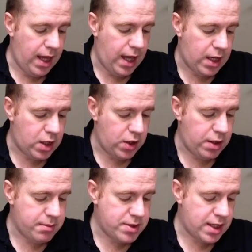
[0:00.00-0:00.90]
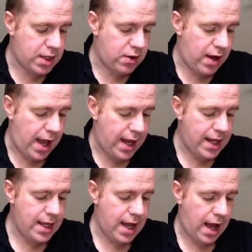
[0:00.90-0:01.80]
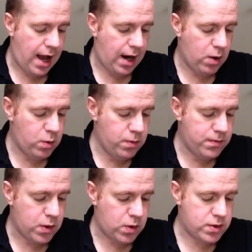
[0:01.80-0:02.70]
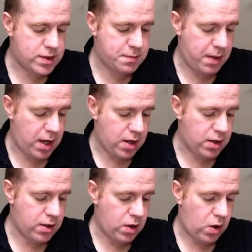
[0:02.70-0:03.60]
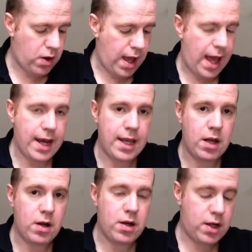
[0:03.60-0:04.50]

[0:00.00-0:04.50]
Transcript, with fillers: including in particular any arrow or spear or any